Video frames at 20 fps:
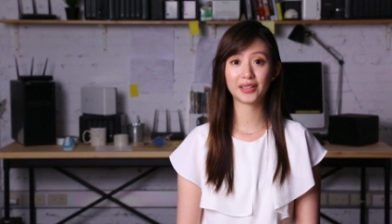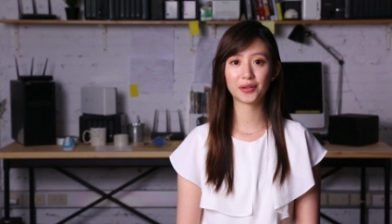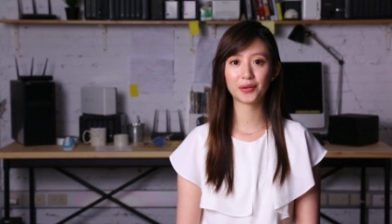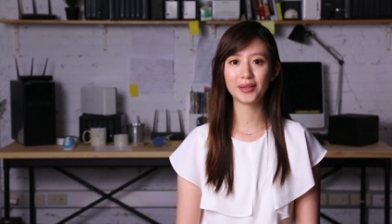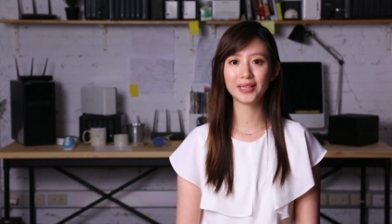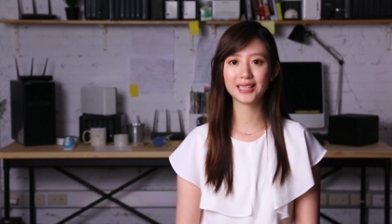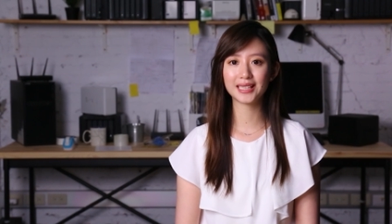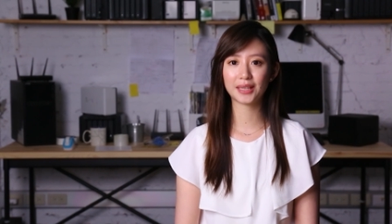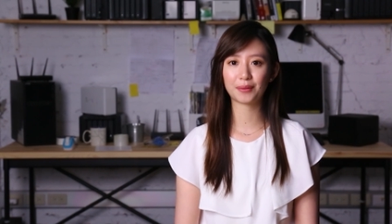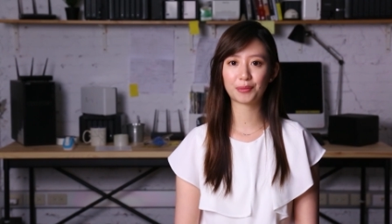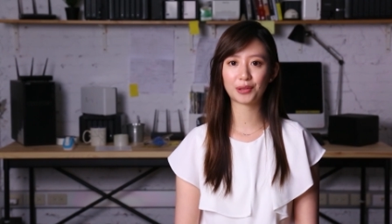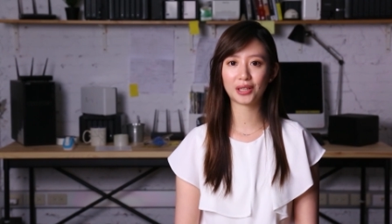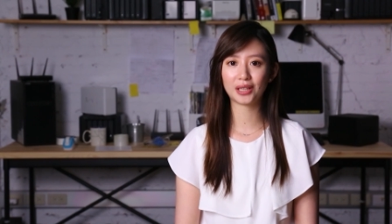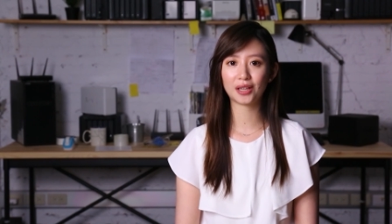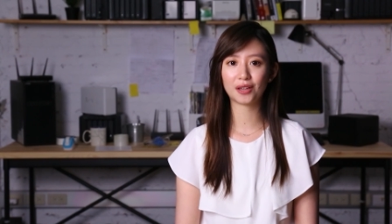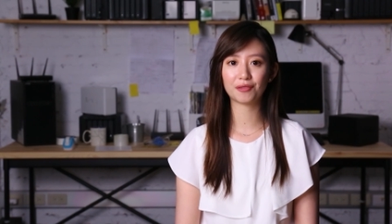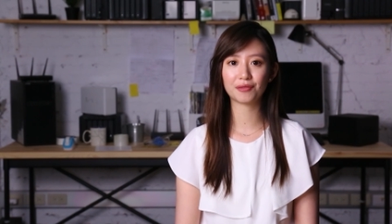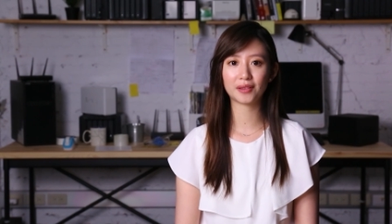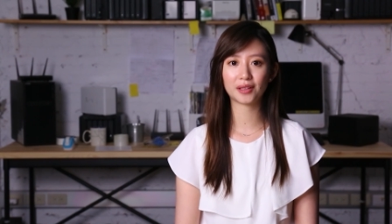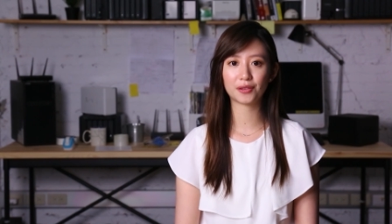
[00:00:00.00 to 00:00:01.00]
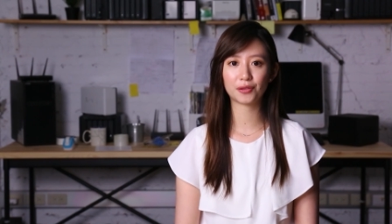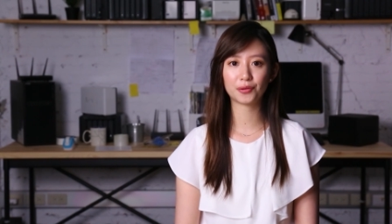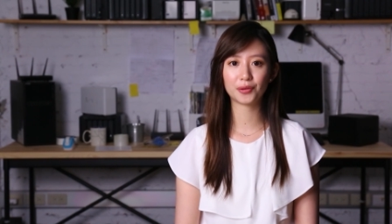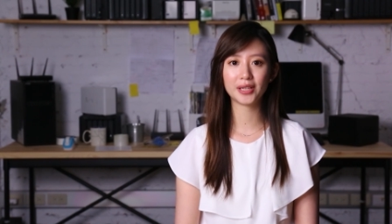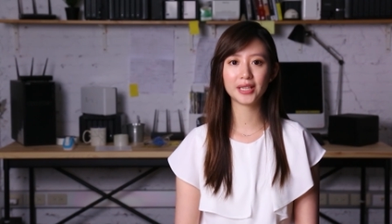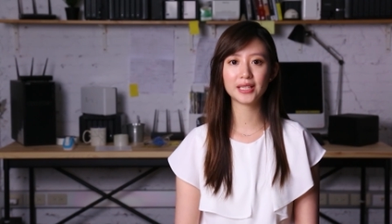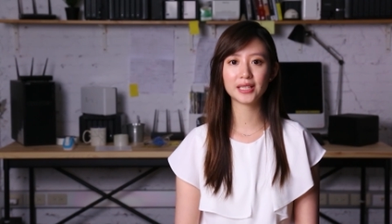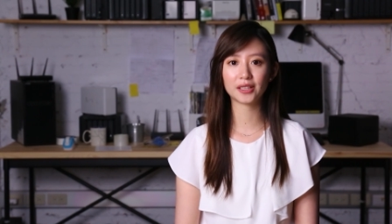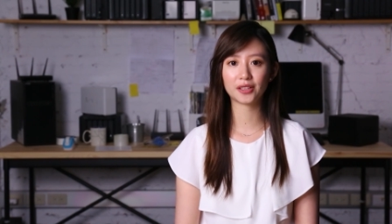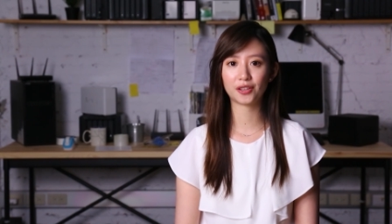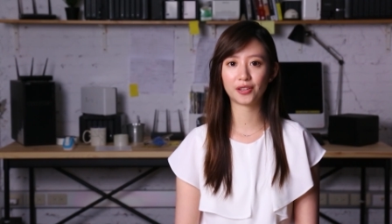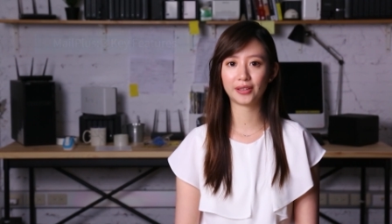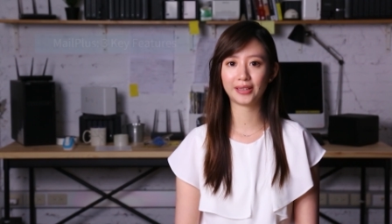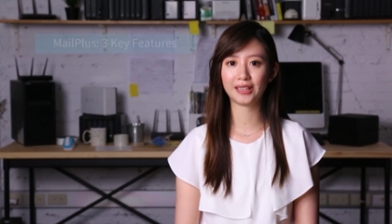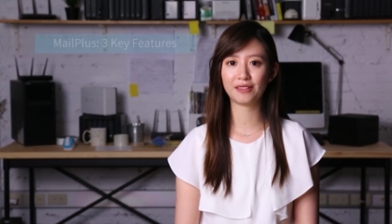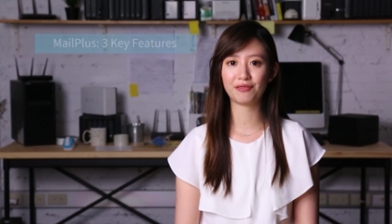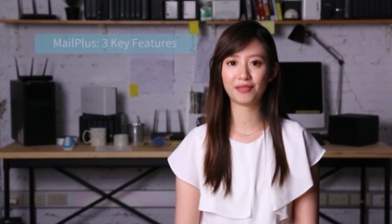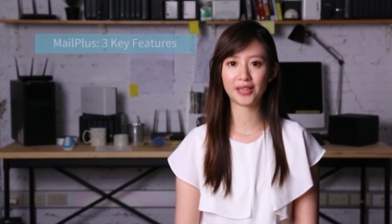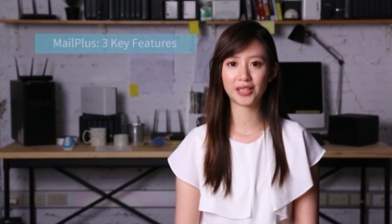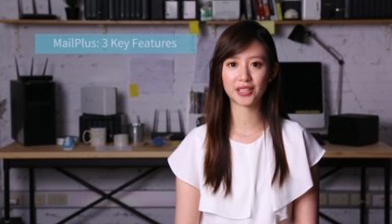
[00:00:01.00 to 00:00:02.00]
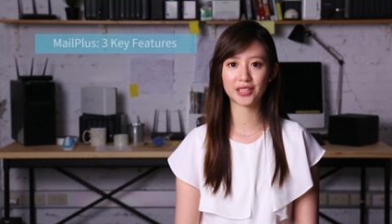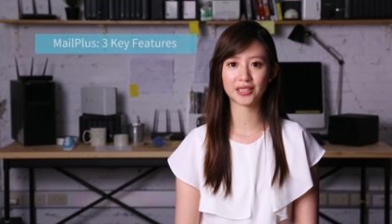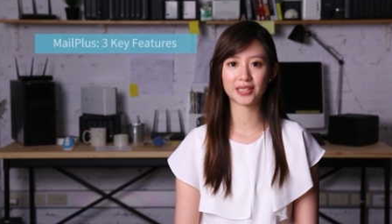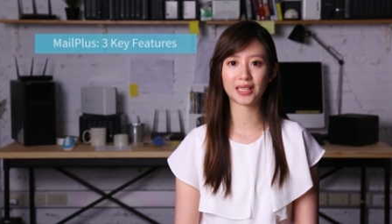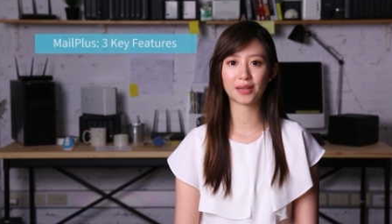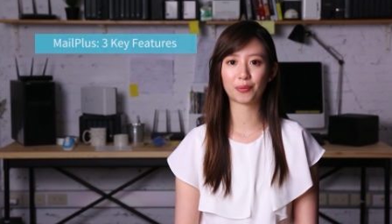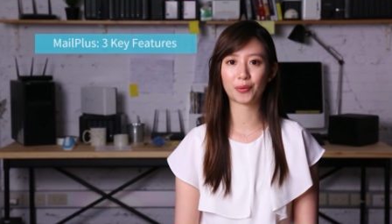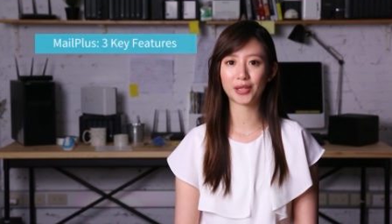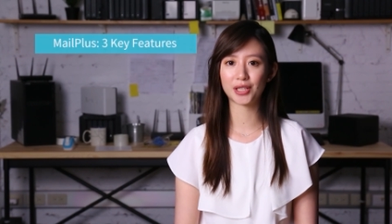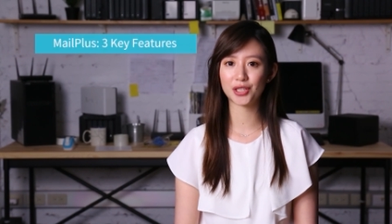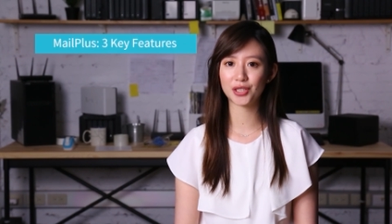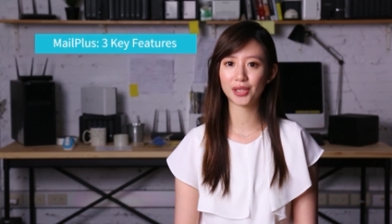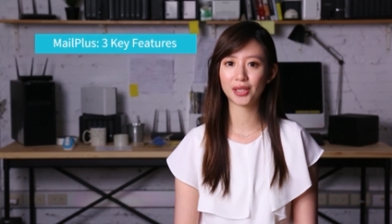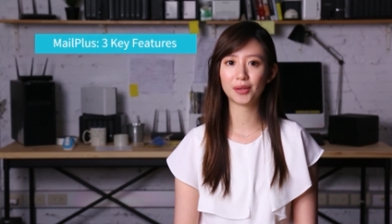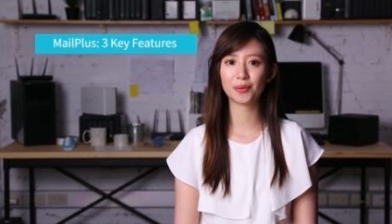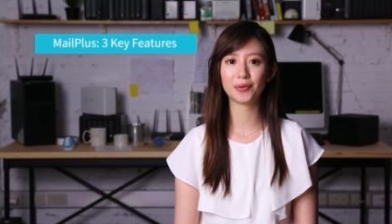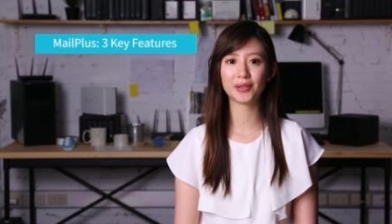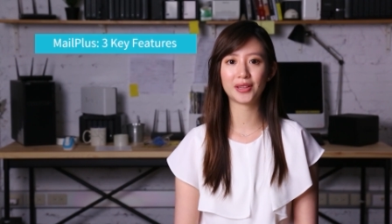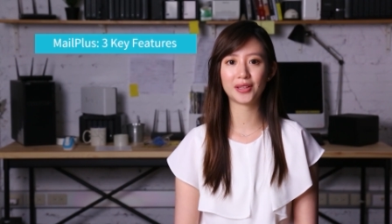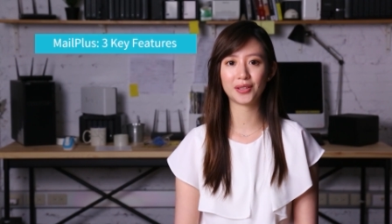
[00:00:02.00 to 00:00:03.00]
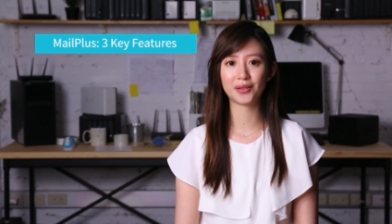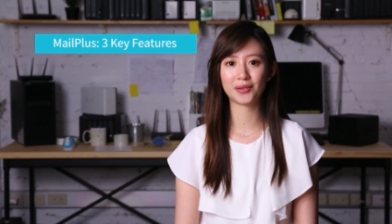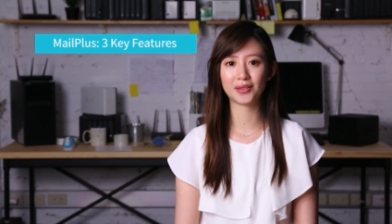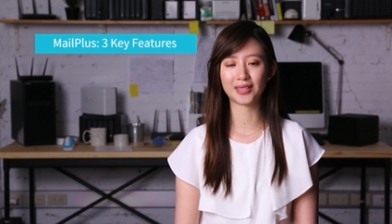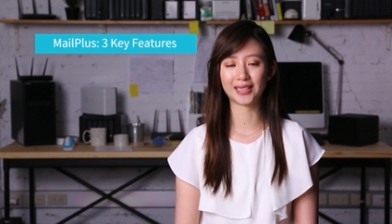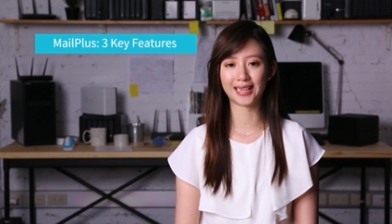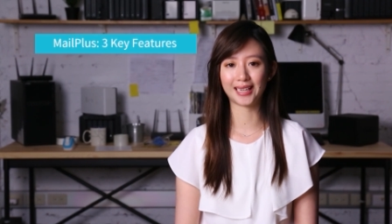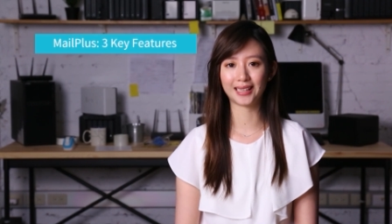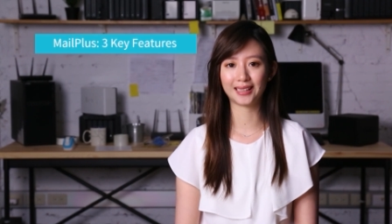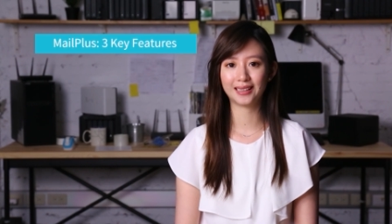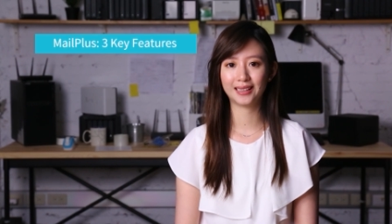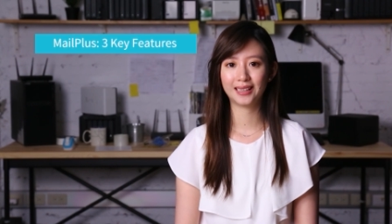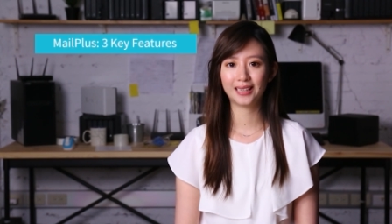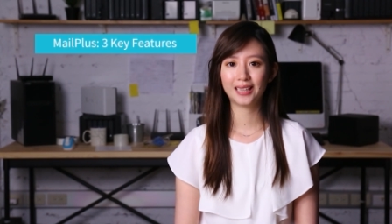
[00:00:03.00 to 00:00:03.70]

a quick summary of the three security features that we share with you today.